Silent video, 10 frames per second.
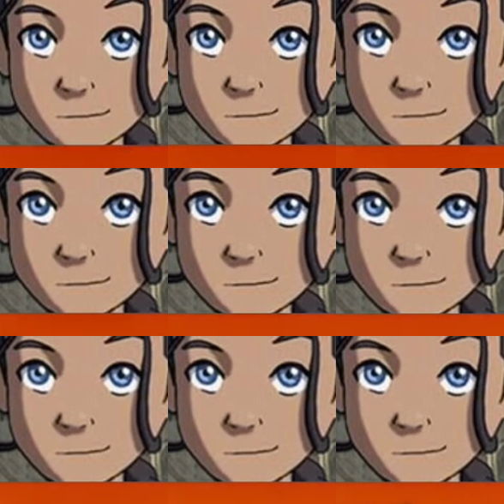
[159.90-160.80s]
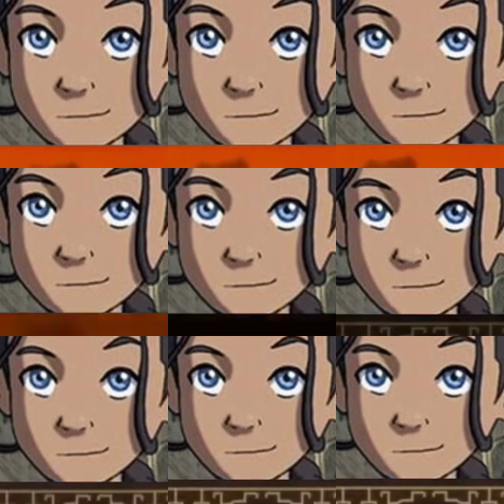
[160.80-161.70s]

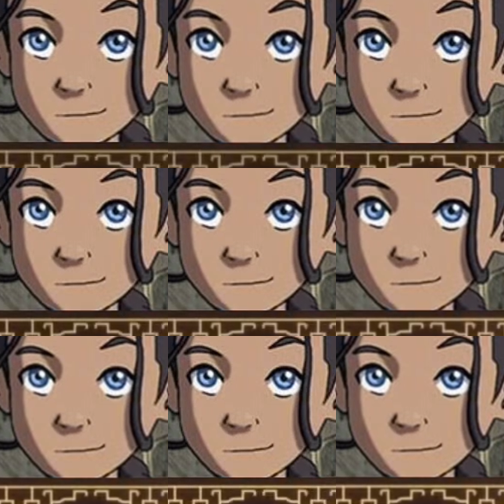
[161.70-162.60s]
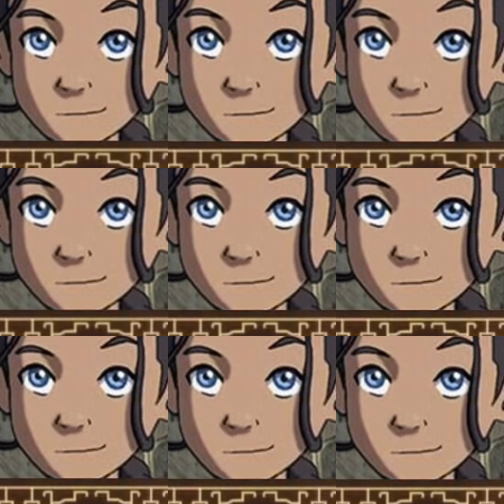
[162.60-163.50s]

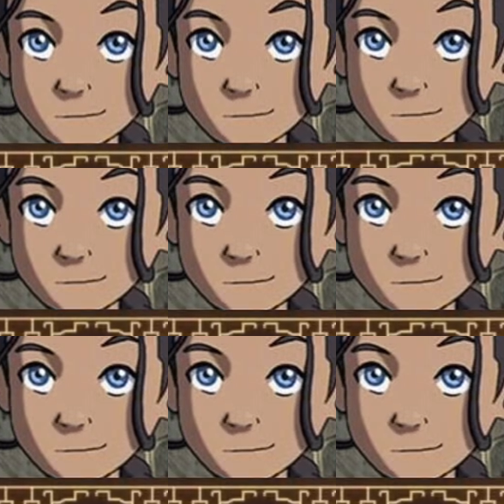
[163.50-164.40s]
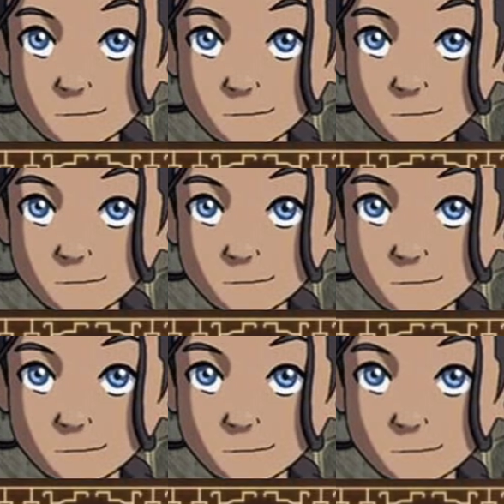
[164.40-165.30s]
The person shown says nothing.